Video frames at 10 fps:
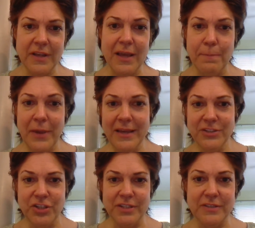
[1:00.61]
and
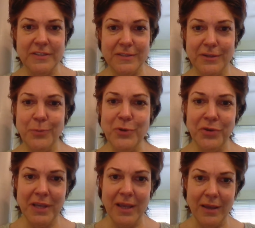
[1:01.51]
patients
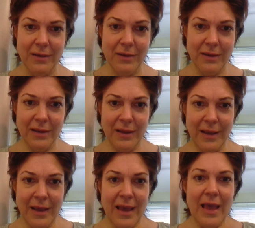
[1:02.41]
communicate.
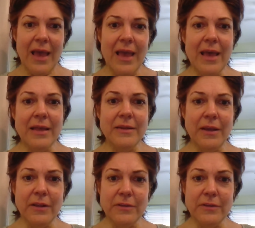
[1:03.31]
And